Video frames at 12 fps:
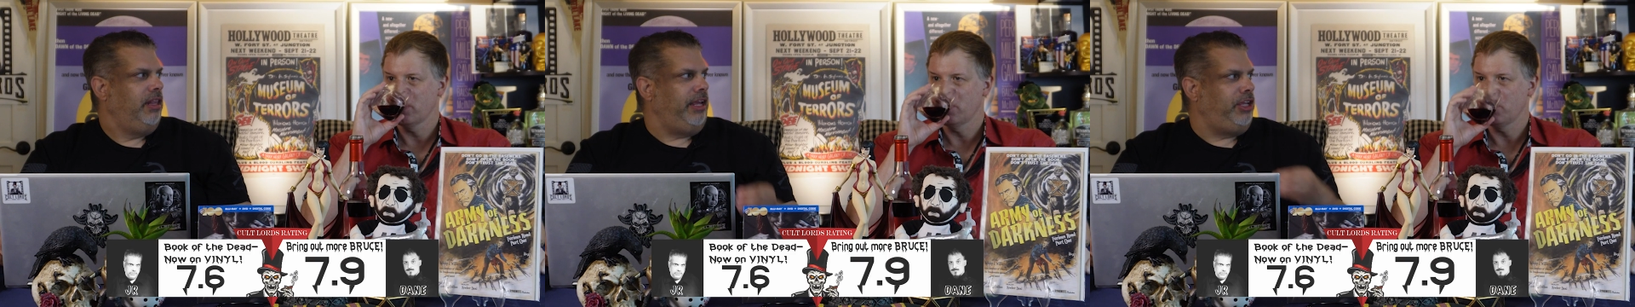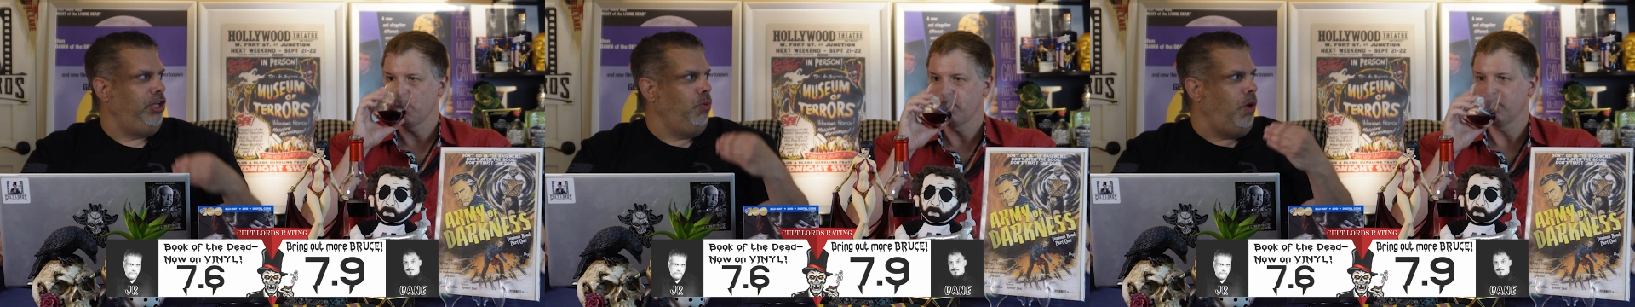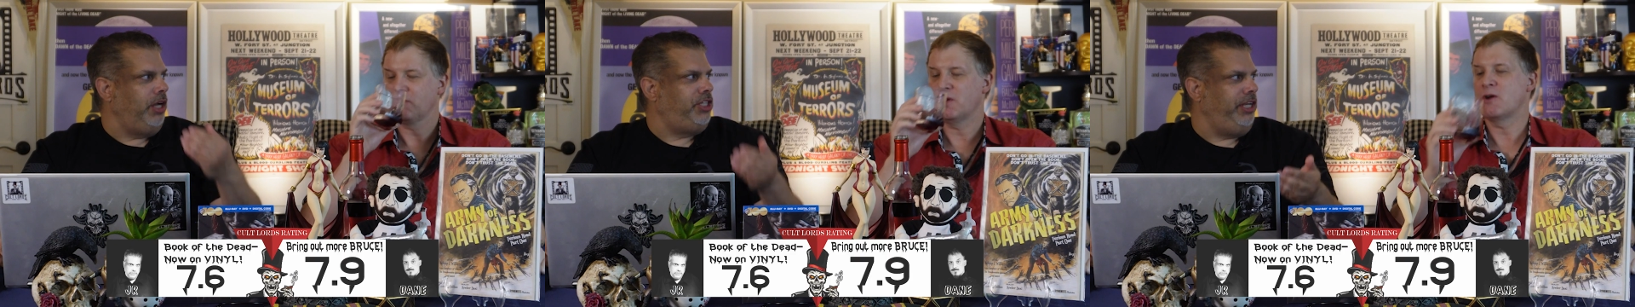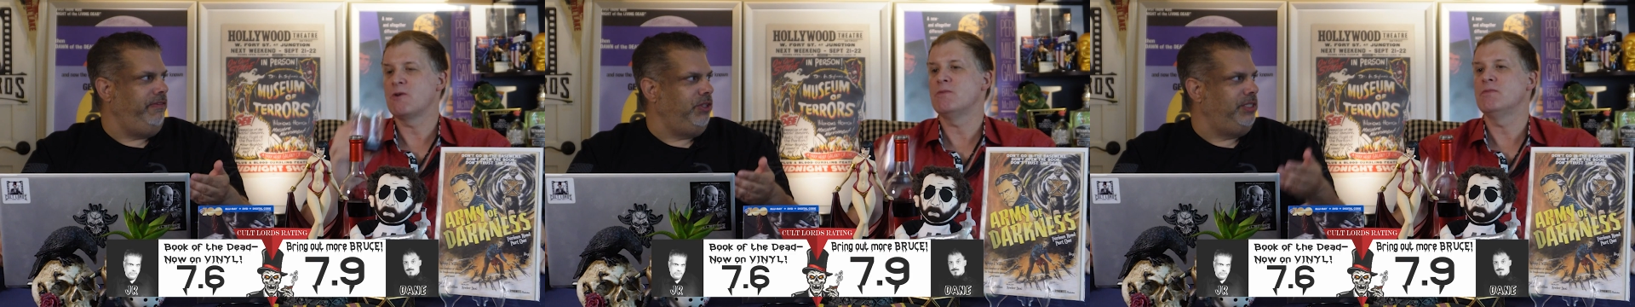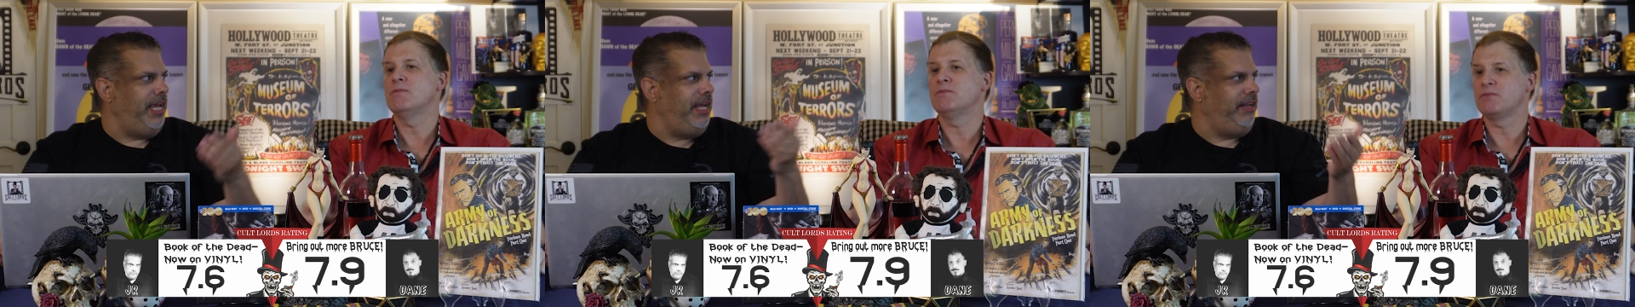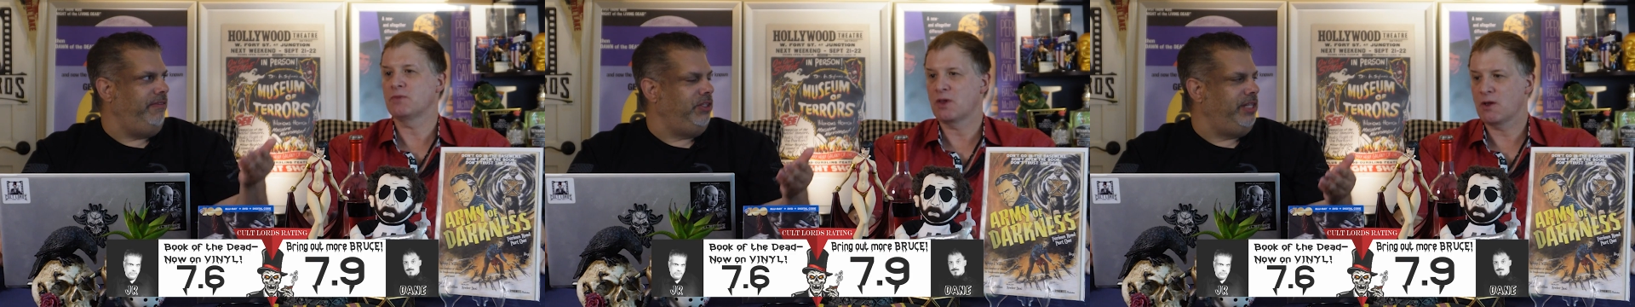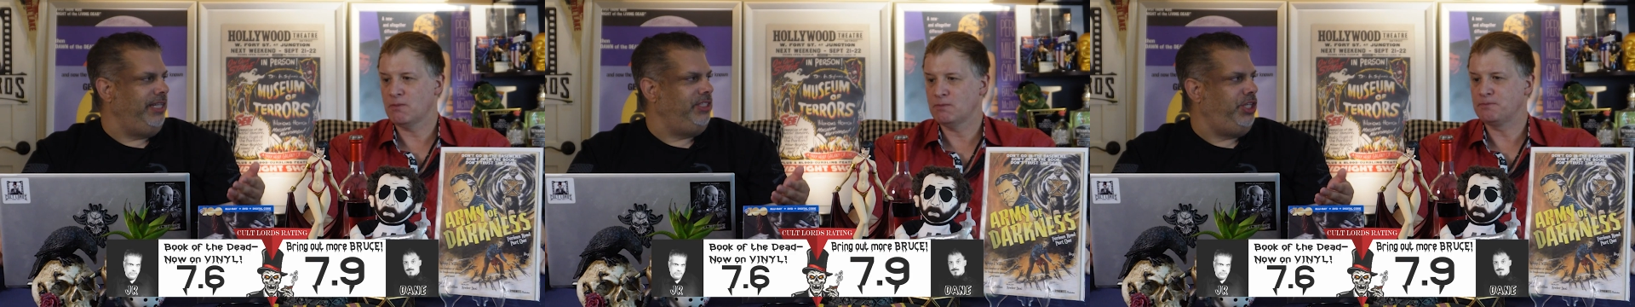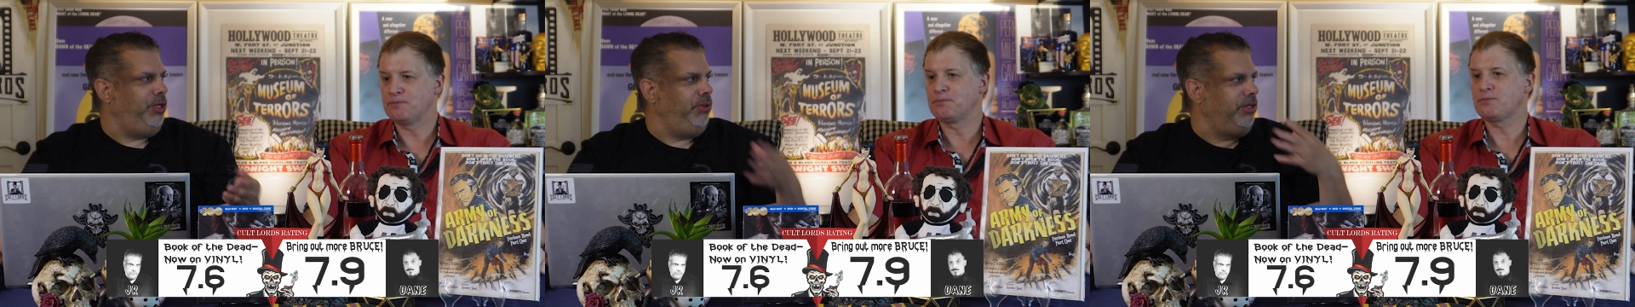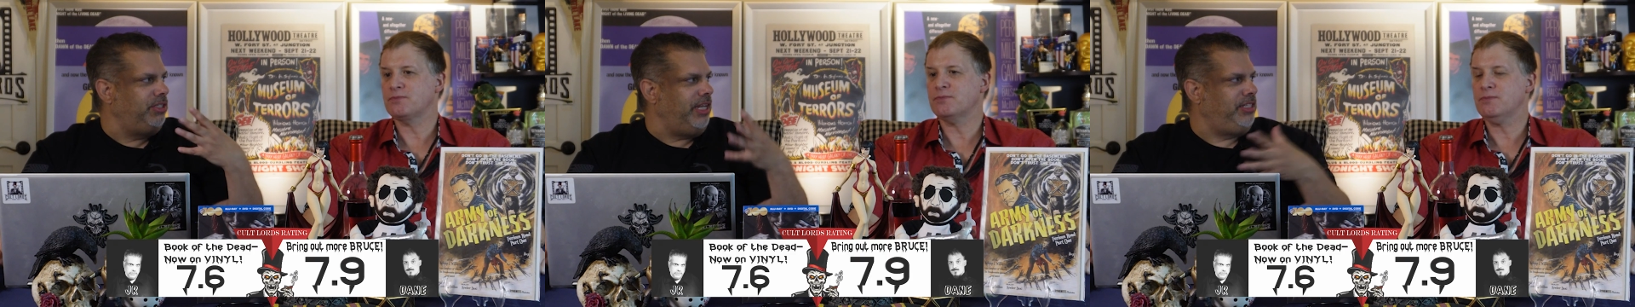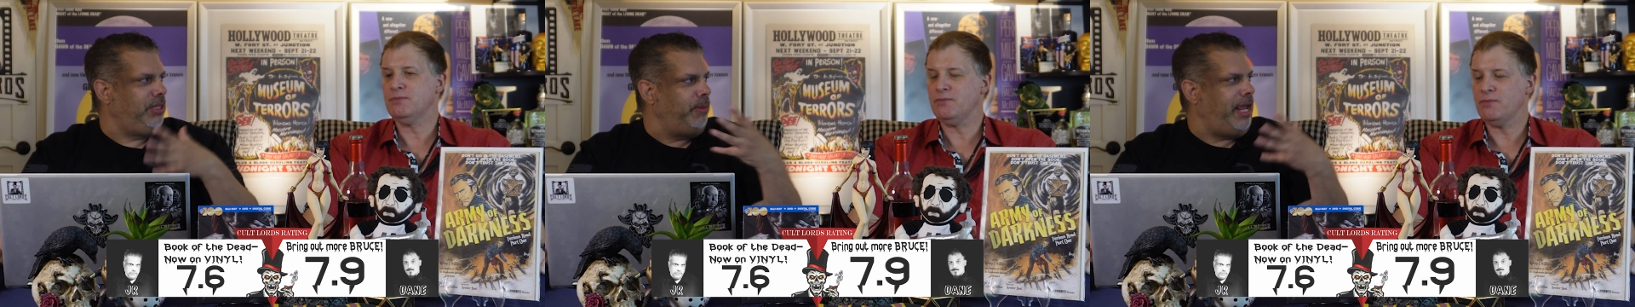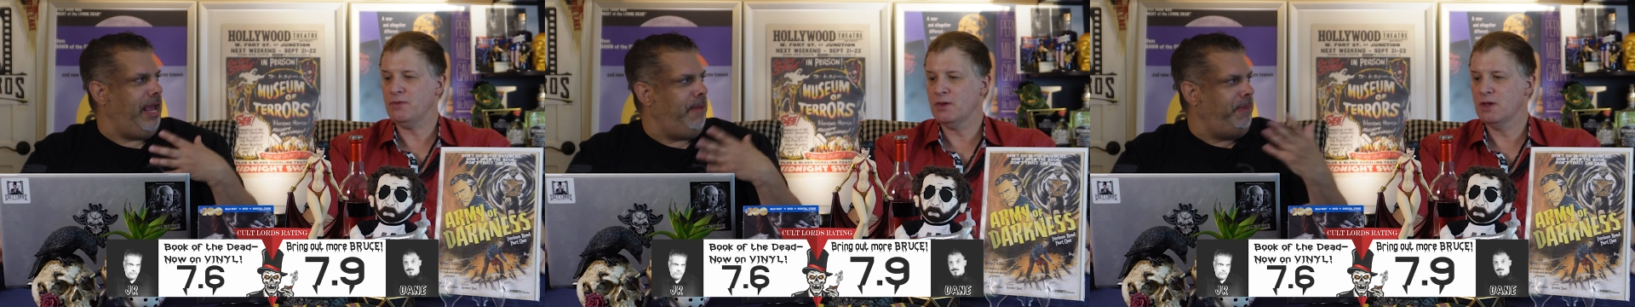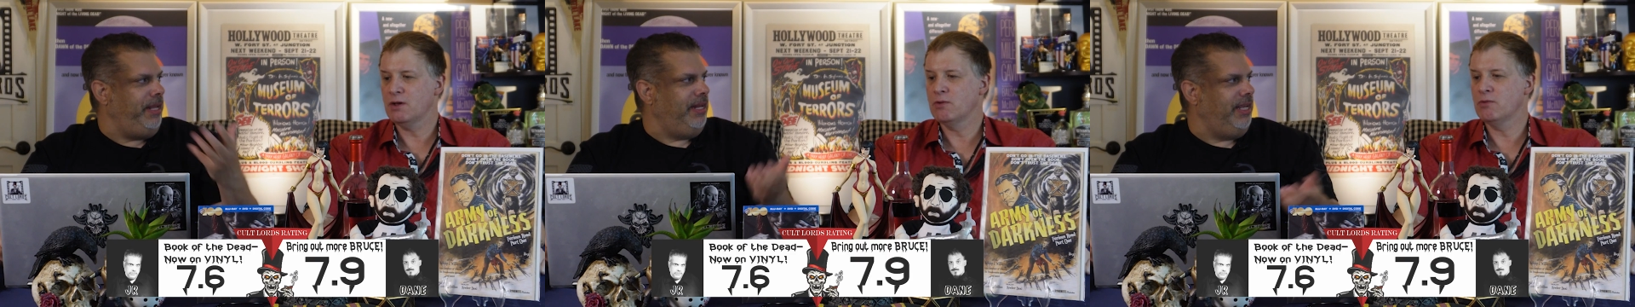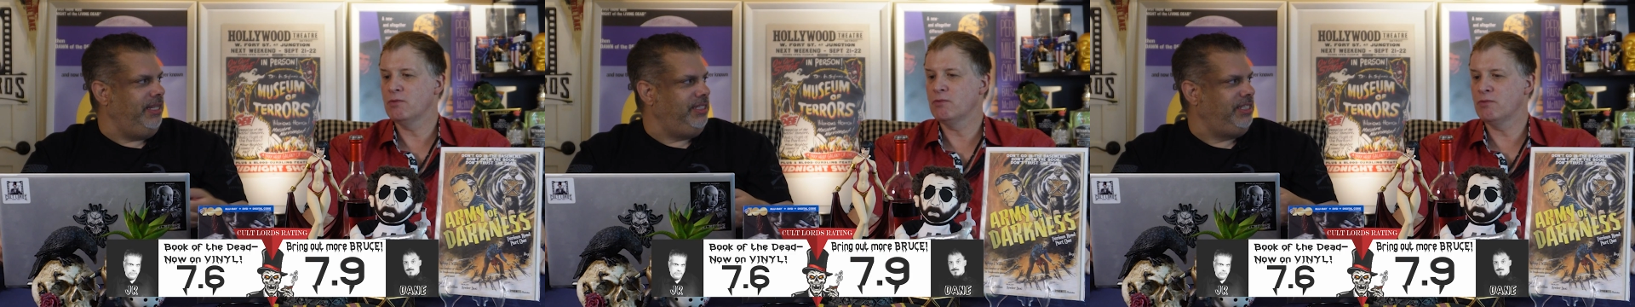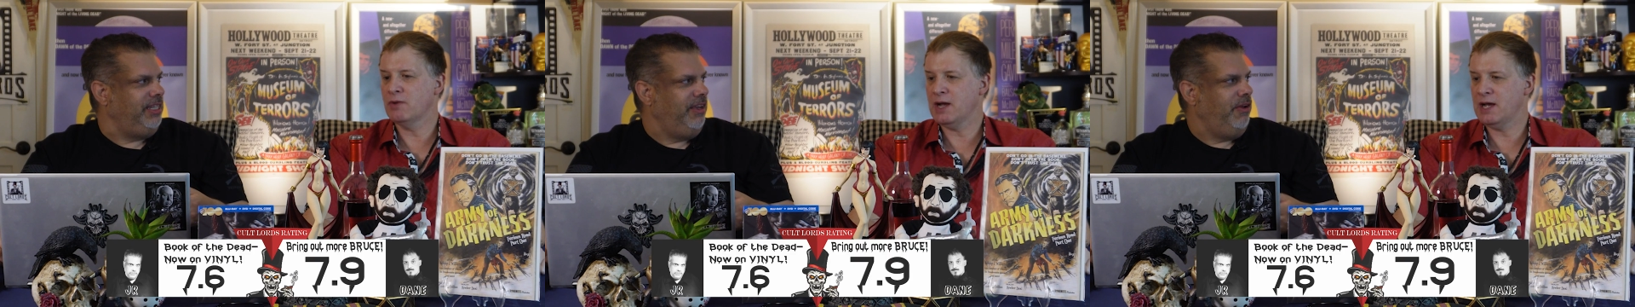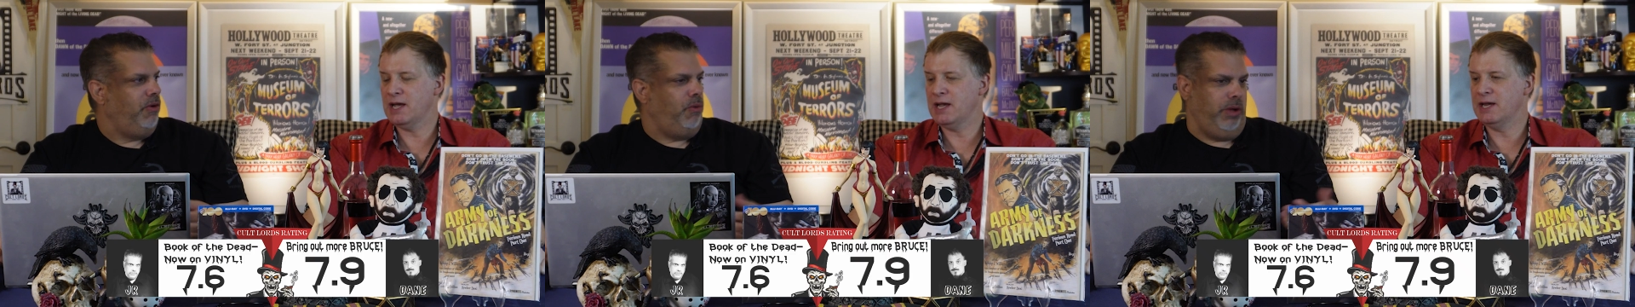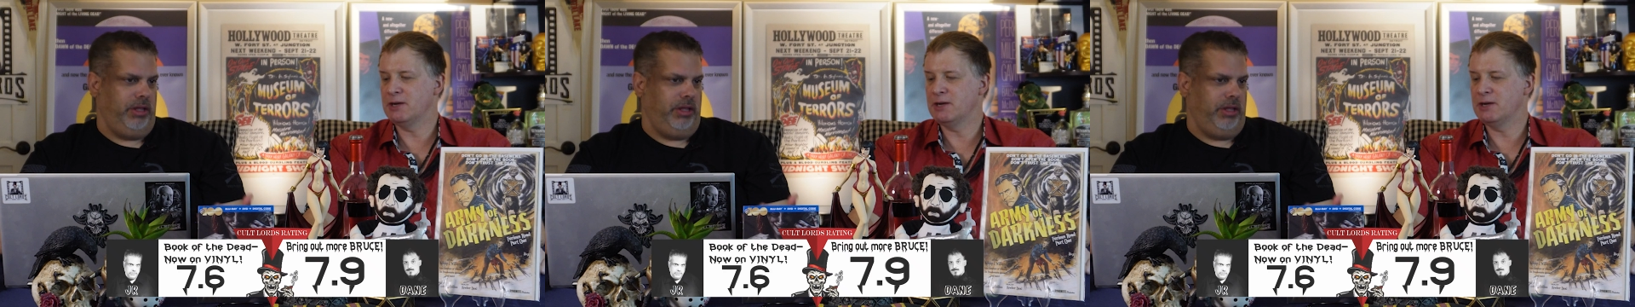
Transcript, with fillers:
Speaker 1: Like you watch Evil Dead, Evil Dead Two. There's like some campiness, right?